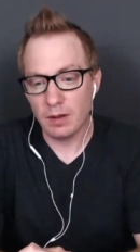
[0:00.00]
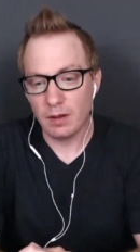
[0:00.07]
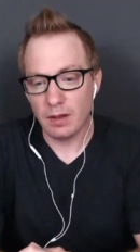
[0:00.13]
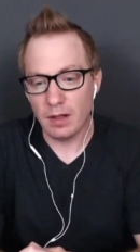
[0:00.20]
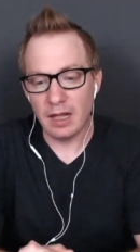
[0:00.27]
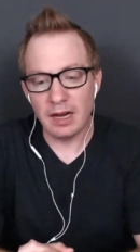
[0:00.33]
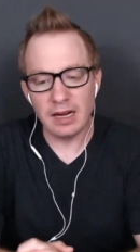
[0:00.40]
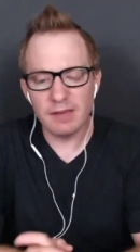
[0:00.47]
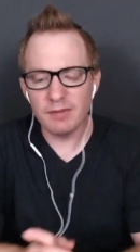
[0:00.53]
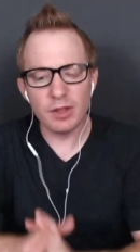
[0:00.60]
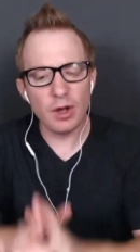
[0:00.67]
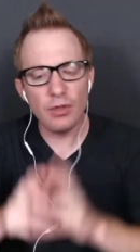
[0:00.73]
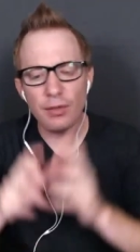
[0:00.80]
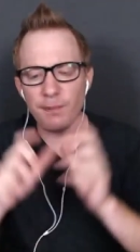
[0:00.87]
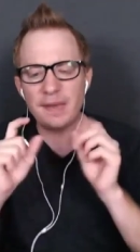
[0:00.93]
And even
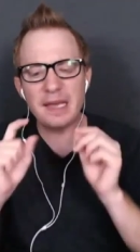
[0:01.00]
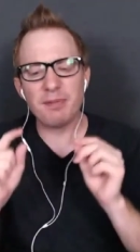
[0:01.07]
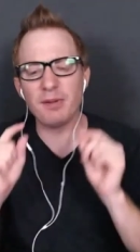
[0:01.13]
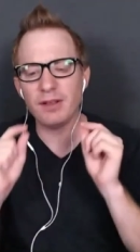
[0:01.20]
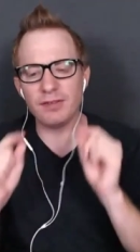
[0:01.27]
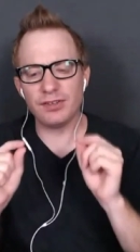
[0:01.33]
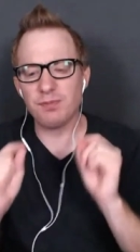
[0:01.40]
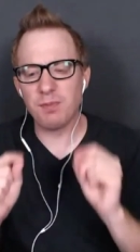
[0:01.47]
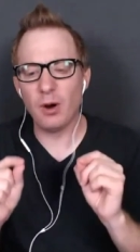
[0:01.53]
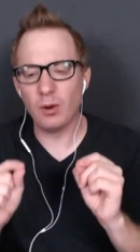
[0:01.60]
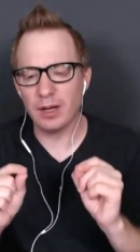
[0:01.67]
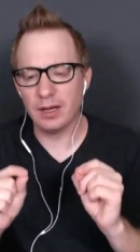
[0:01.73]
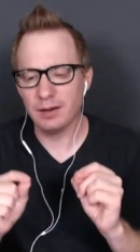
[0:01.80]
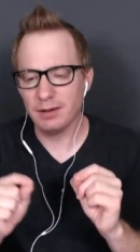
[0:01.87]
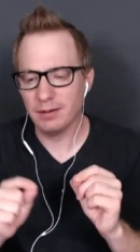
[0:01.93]
though the people have
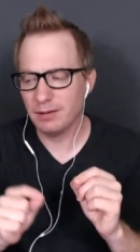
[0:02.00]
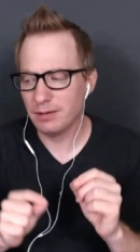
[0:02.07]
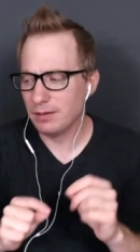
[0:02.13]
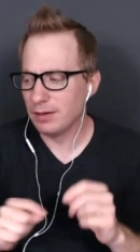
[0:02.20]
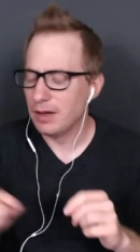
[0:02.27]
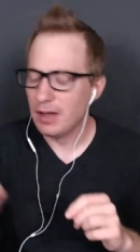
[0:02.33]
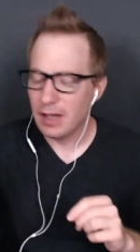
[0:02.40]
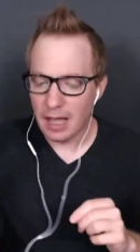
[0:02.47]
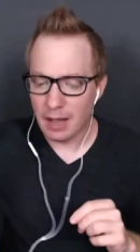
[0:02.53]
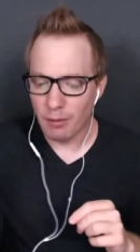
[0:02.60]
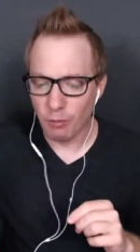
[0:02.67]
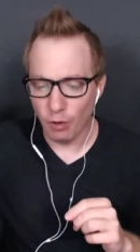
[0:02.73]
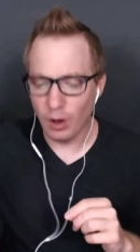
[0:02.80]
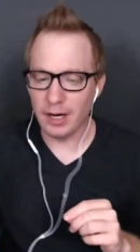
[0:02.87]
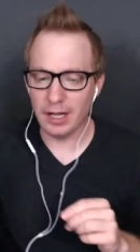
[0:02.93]
spoken and
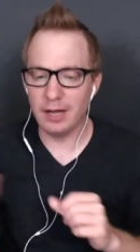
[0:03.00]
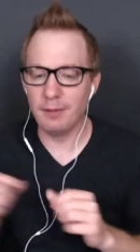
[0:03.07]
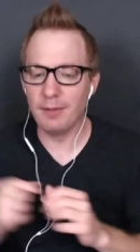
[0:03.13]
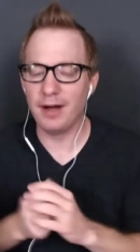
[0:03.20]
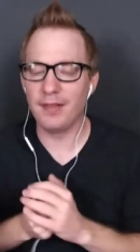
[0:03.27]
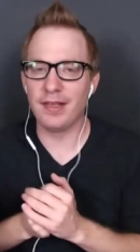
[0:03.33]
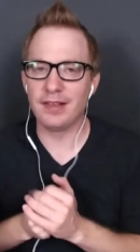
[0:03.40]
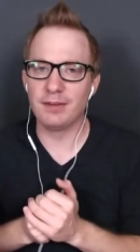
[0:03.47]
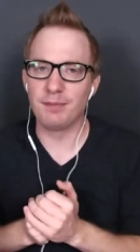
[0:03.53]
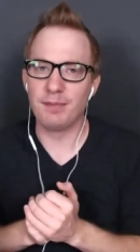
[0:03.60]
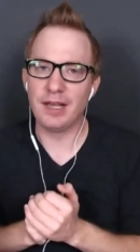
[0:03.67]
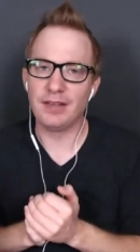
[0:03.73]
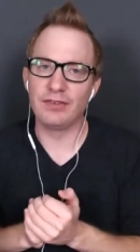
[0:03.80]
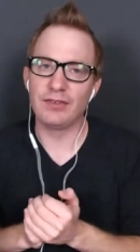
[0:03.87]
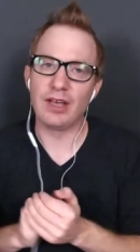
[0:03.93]
want him on that
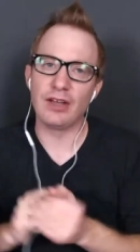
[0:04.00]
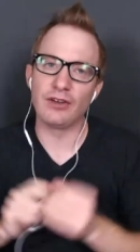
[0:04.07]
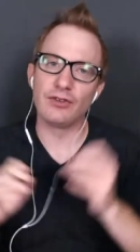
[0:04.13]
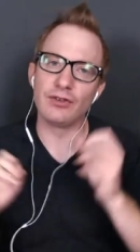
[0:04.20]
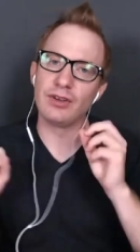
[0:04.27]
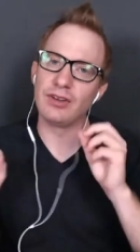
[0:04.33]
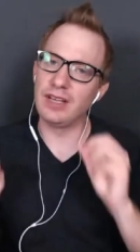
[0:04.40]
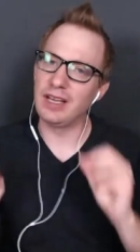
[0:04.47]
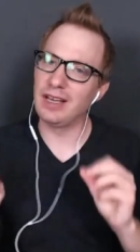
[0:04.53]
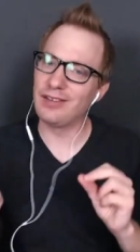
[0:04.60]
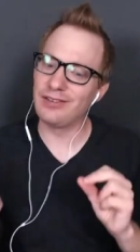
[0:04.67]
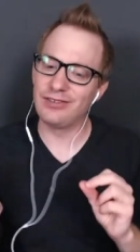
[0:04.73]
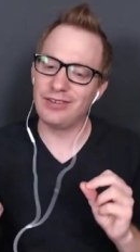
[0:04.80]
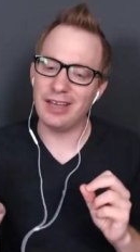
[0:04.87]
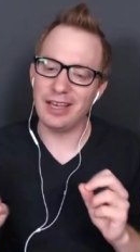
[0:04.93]
debate stage, the
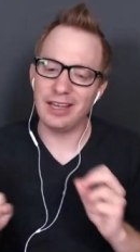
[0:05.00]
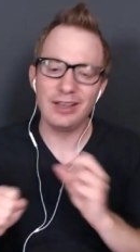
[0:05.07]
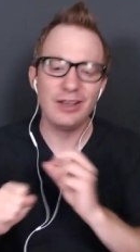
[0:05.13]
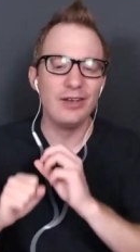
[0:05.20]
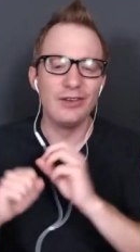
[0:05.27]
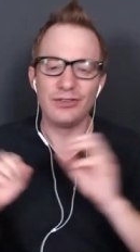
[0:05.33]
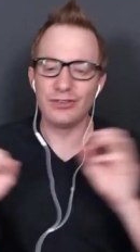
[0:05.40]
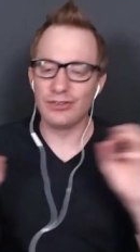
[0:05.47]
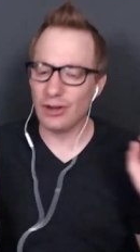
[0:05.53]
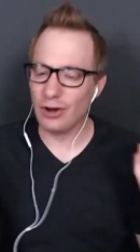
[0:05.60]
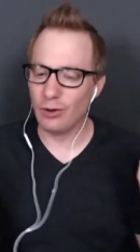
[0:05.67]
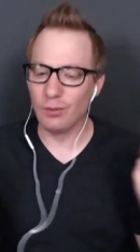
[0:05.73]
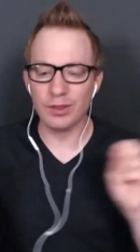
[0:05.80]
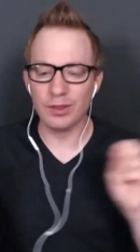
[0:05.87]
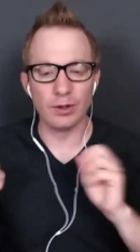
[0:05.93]
DNC,
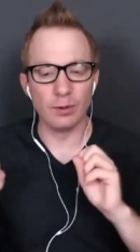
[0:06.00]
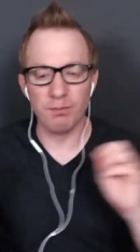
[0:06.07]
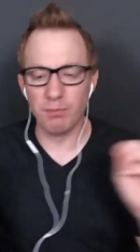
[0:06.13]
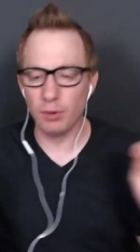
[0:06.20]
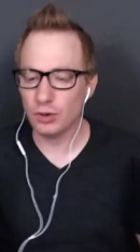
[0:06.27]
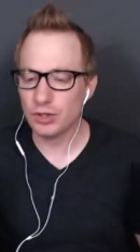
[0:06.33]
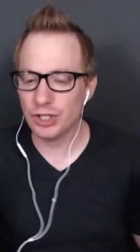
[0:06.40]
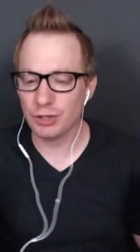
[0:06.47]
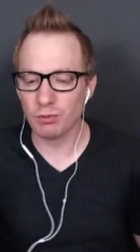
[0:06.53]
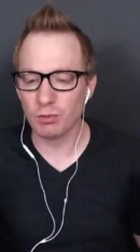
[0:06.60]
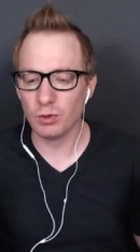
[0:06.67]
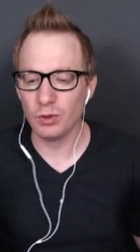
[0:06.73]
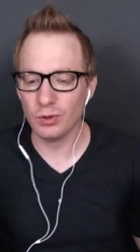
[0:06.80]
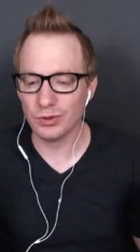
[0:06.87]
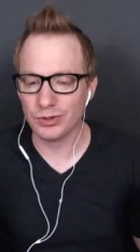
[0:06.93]
still with their bullshit
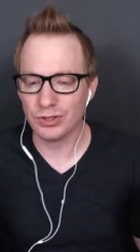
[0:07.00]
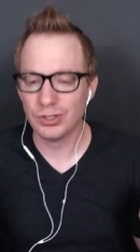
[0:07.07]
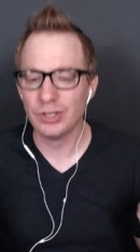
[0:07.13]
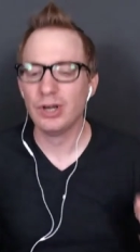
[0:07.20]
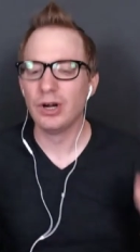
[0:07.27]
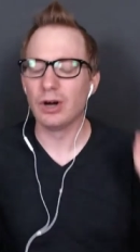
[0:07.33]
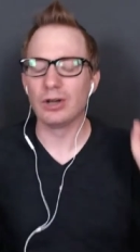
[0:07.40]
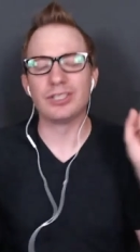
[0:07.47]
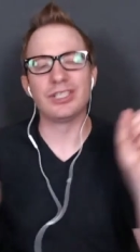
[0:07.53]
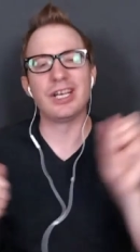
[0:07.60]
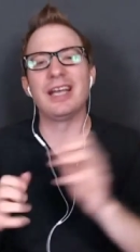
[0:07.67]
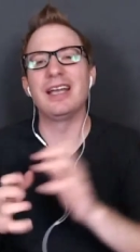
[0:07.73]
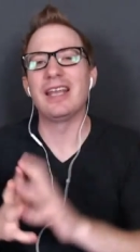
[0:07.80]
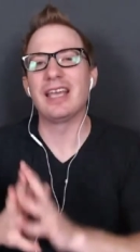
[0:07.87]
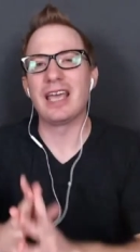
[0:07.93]
rules, are
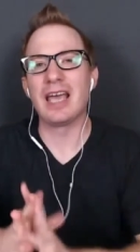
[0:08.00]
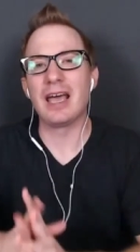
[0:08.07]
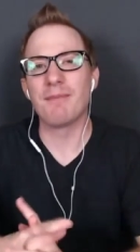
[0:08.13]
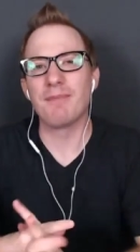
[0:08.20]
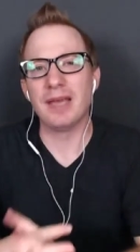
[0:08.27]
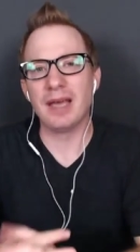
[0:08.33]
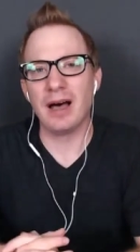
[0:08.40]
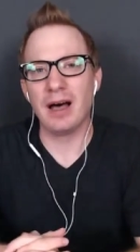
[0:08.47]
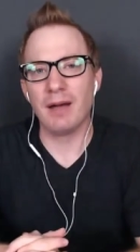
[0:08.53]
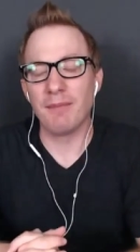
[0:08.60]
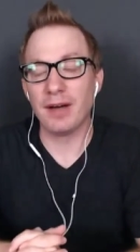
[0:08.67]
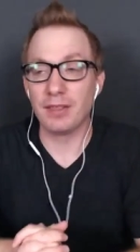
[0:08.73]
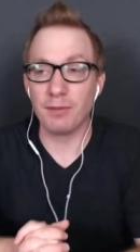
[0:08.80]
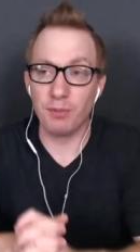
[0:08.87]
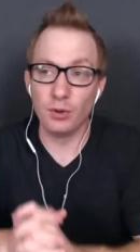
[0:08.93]
saying he can't be on
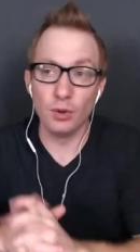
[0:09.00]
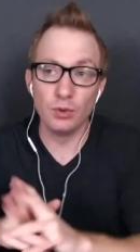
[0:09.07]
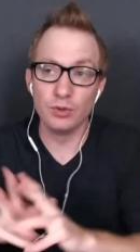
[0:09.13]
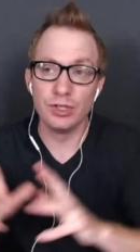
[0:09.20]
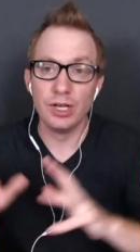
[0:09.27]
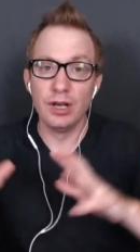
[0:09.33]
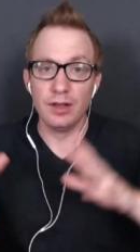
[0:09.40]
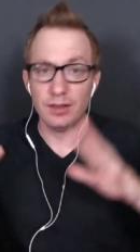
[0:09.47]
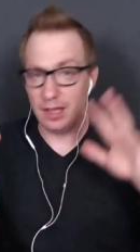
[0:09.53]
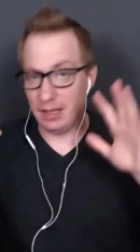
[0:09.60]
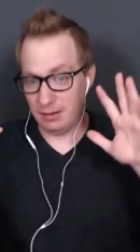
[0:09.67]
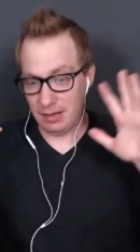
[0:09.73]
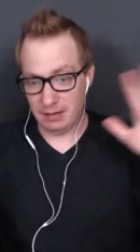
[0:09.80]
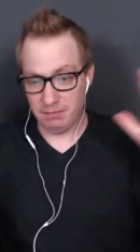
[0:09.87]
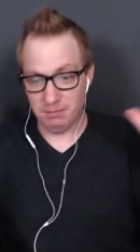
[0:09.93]
by the polls
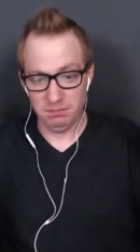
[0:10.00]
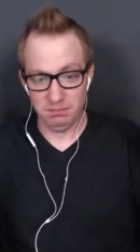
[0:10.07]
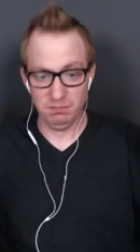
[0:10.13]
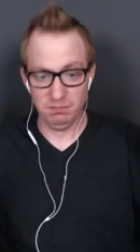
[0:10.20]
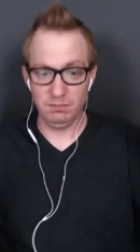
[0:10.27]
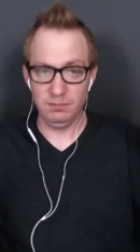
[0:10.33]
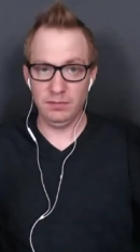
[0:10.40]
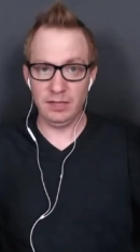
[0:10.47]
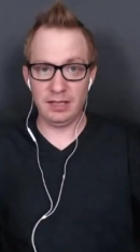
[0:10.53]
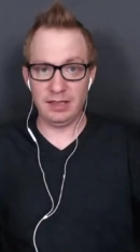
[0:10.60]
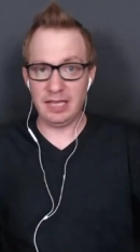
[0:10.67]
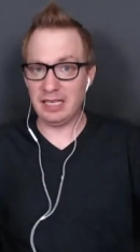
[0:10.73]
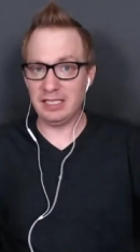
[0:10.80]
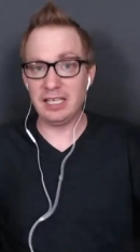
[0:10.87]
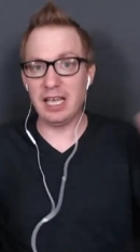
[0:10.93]
that
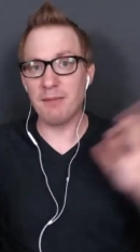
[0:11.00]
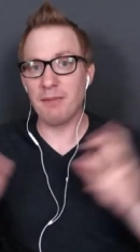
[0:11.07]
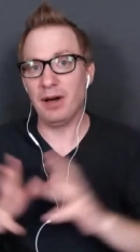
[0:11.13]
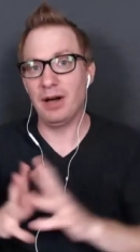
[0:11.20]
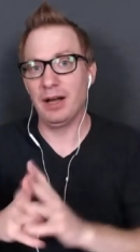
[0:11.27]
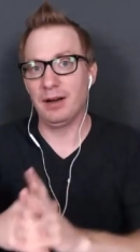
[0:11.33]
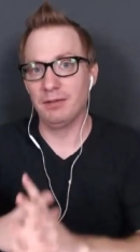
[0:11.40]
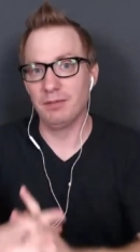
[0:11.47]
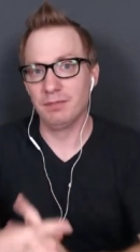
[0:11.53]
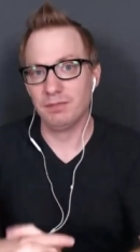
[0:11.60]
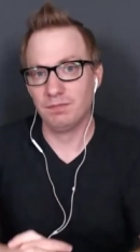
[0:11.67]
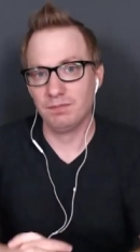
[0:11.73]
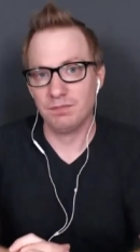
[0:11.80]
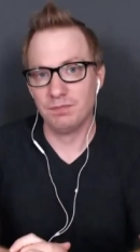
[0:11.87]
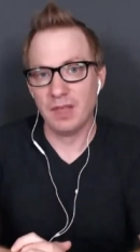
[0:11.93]
they stand behind.
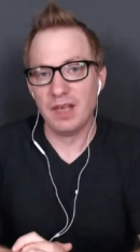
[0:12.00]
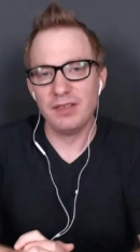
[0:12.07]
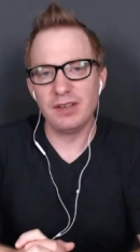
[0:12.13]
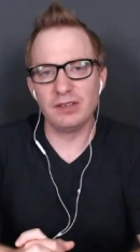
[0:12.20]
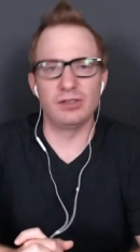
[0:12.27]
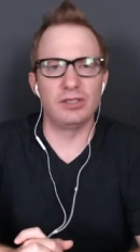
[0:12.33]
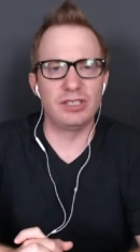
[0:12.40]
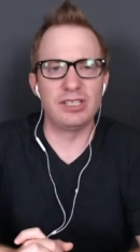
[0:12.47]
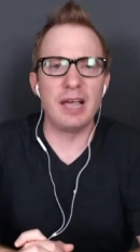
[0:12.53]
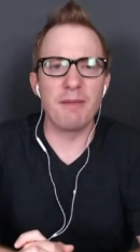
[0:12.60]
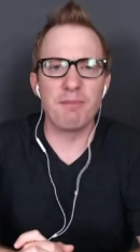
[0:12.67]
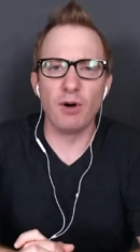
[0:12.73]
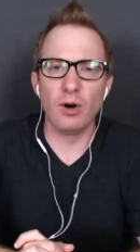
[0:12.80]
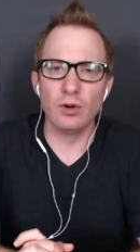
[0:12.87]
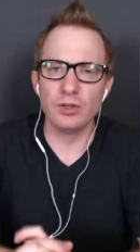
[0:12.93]
These are the same
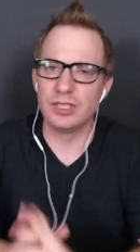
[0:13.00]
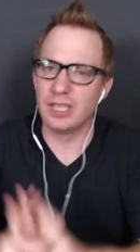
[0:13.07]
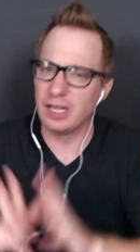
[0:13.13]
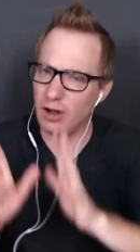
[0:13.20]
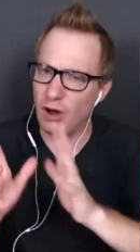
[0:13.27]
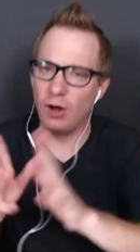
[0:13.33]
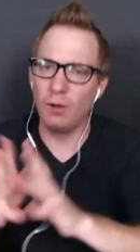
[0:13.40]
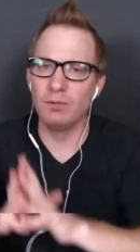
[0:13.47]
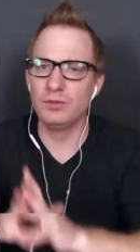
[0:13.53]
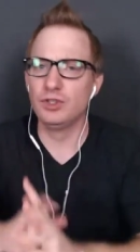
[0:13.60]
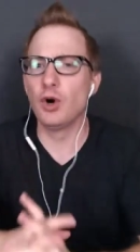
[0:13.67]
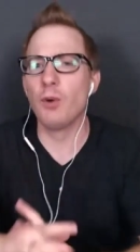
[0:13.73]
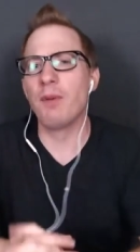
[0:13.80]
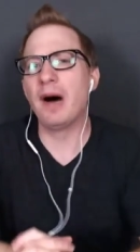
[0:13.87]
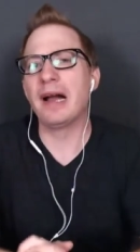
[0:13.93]
polls that call
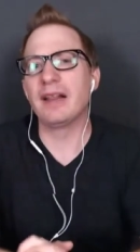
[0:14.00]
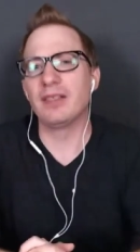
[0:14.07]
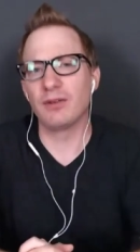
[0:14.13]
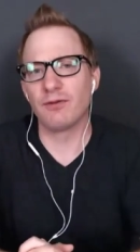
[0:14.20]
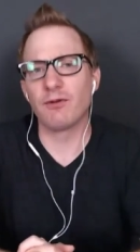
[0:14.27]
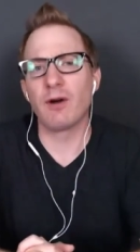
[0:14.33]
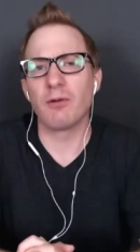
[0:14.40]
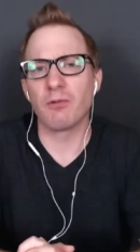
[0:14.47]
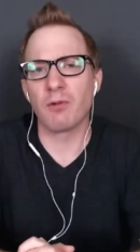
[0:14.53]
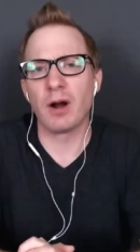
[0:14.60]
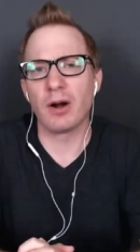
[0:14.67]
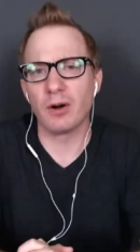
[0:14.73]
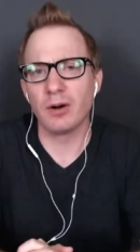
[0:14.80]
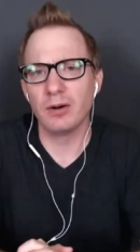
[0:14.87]
Joe Biden the front runner.